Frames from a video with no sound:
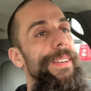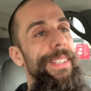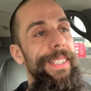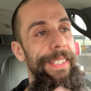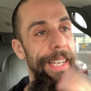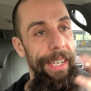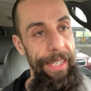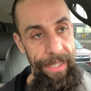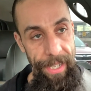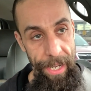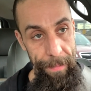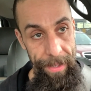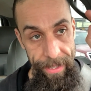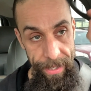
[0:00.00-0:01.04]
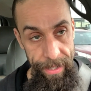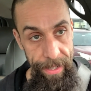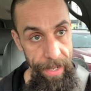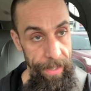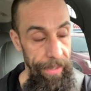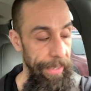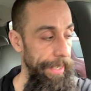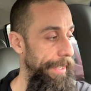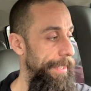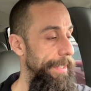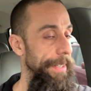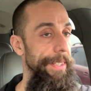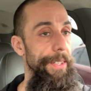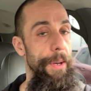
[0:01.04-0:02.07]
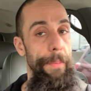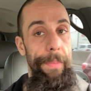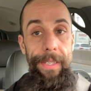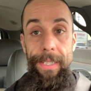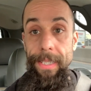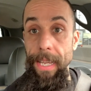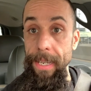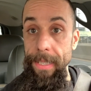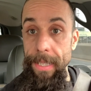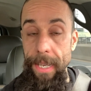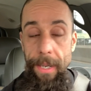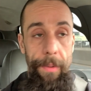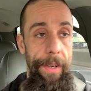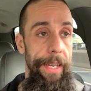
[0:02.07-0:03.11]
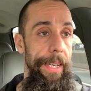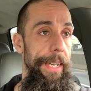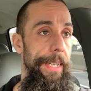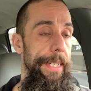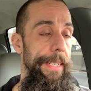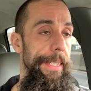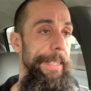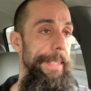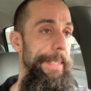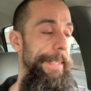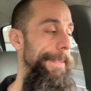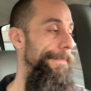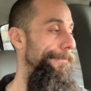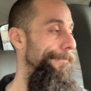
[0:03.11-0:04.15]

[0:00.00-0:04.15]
and the second time it did not leak, so let's hope it stays that way, because